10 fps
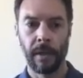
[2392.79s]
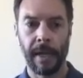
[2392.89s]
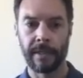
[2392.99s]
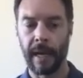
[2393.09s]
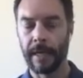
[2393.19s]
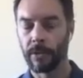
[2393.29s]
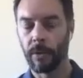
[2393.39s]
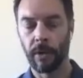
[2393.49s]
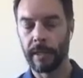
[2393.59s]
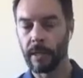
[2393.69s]
as a high
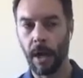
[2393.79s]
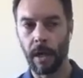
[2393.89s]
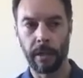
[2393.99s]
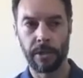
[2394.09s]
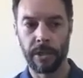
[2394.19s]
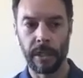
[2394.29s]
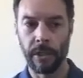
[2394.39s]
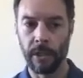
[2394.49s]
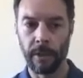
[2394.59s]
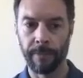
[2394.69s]
school or as a college
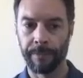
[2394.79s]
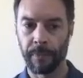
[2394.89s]
senior,